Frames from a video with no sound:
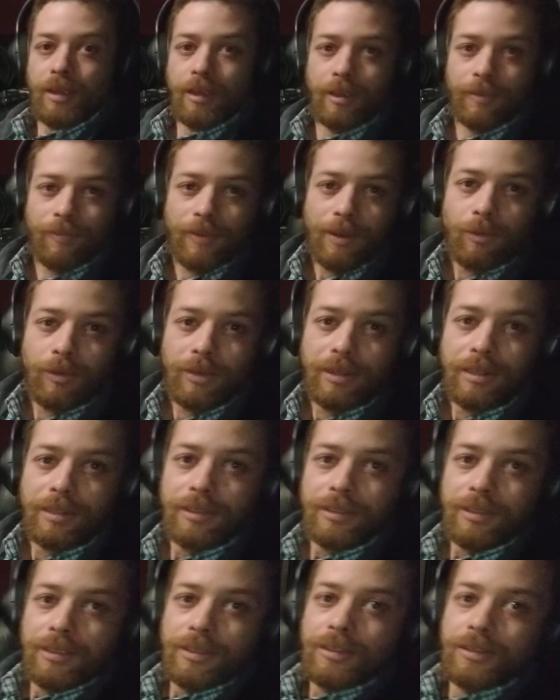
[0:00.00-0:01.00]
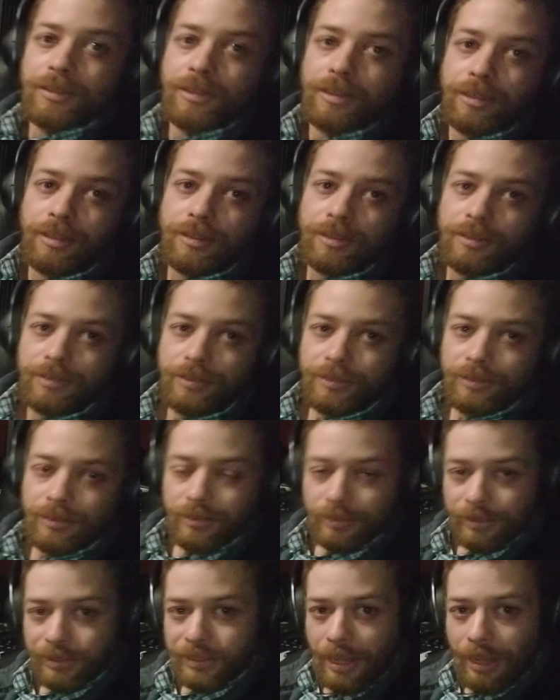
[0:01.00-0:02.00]
If I want
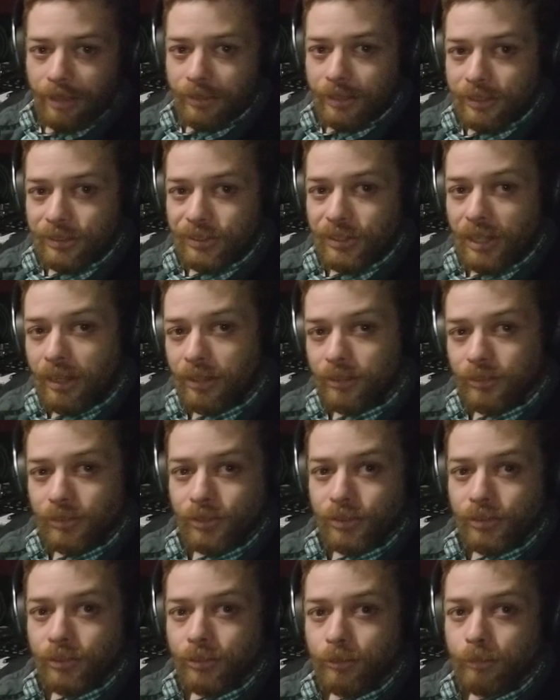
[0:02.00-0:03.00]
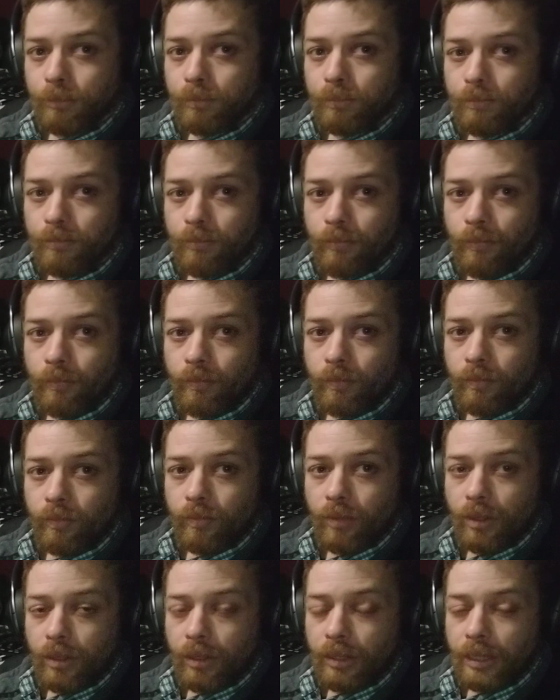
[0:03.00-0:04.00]
a sound that sounds
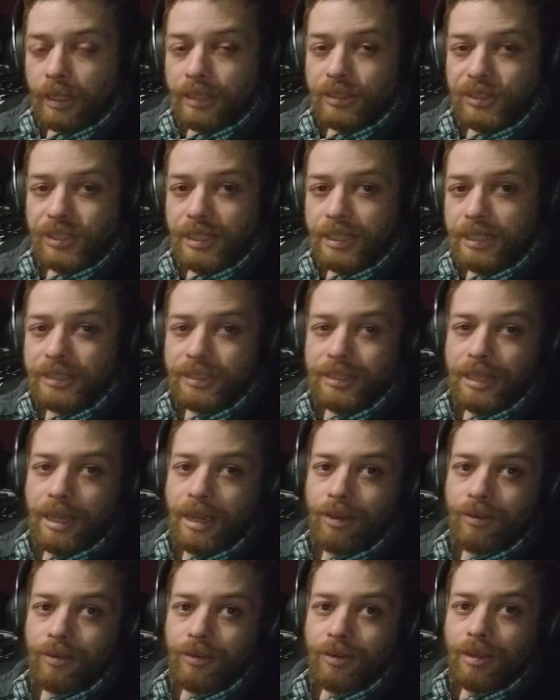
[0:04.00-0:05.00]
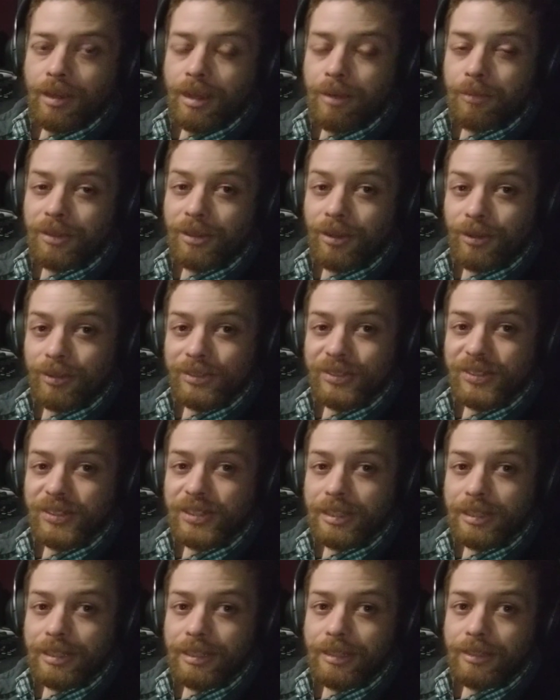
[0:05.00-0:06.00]
like a city sound, I'm going to go to the
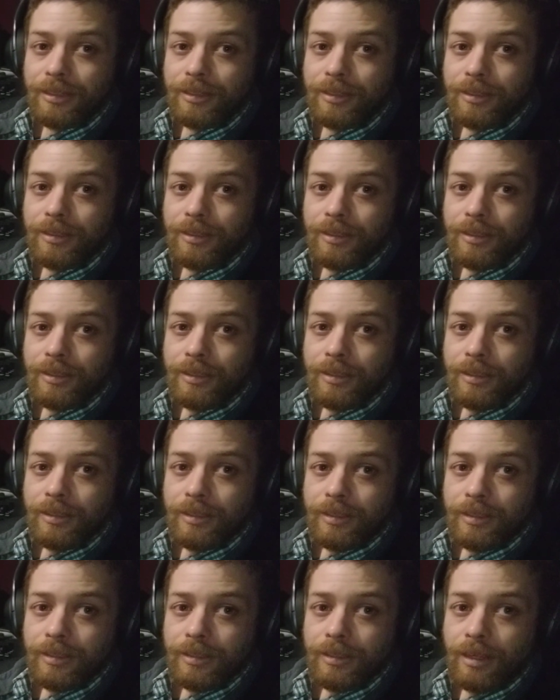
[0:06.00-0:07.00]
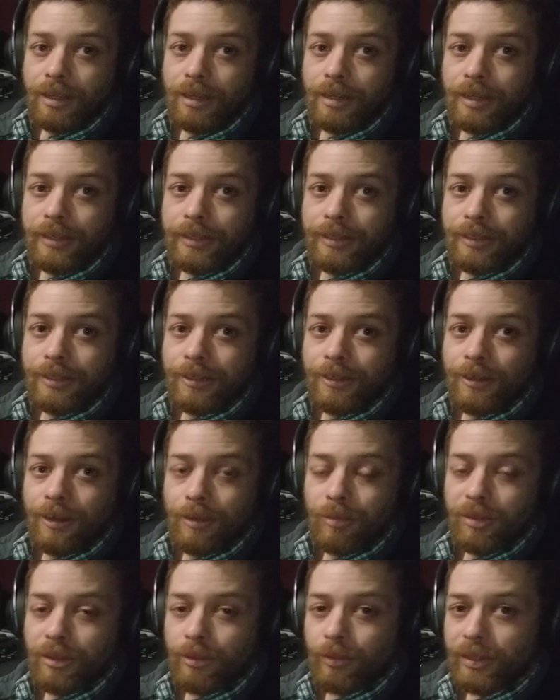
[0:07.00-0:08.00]
city, alright, and
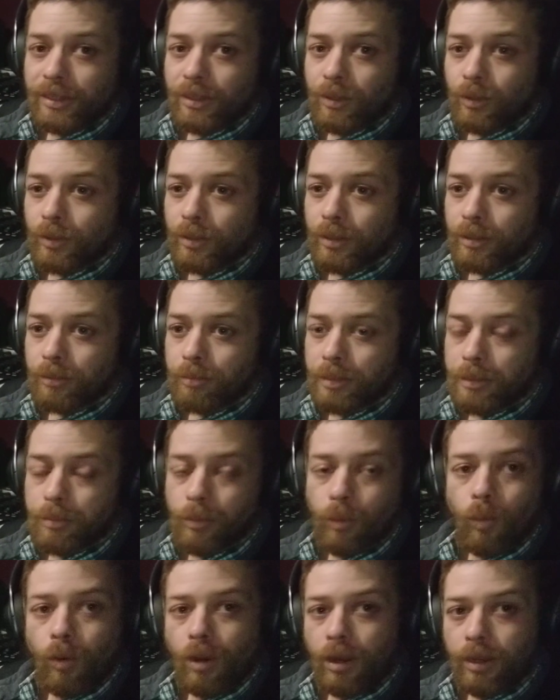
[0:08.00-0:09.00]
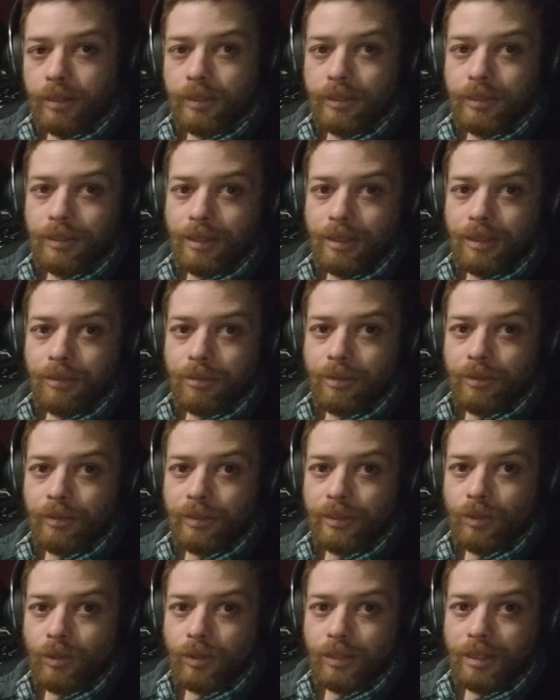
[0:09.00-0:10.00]
I'm going to record people walking. I want to
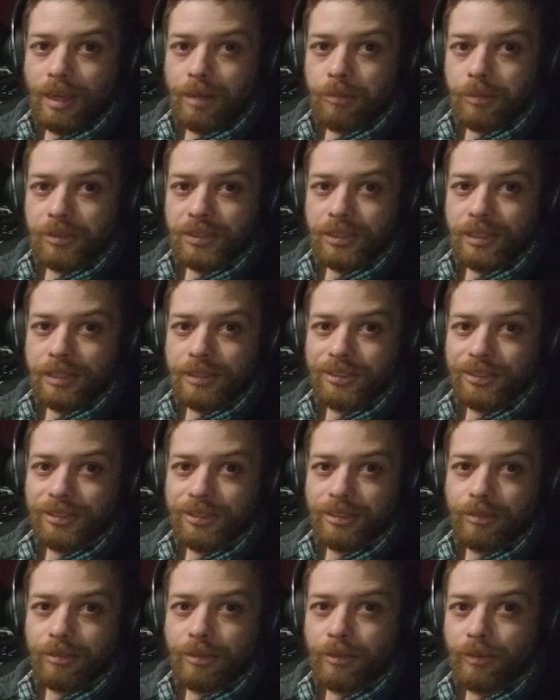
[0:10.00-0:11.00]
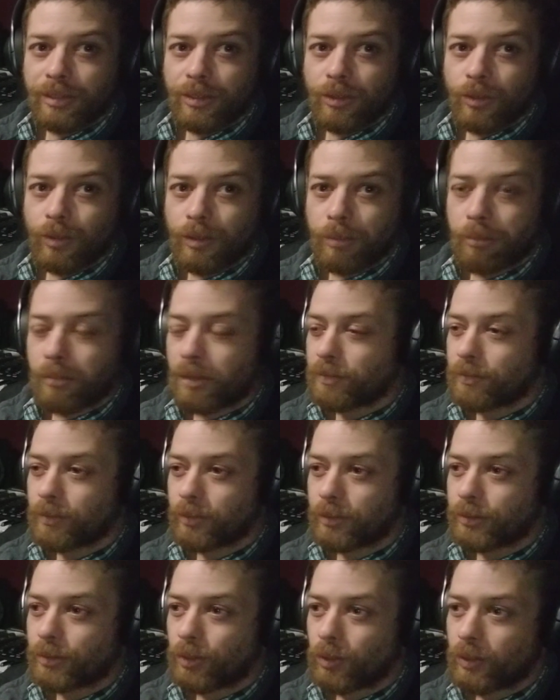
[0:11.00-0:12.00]
record conversations. I want to record
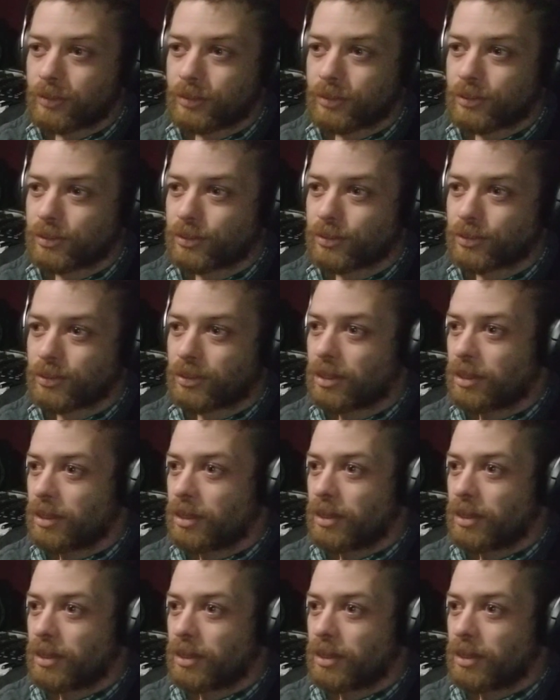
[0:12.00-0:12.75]
muffled noises,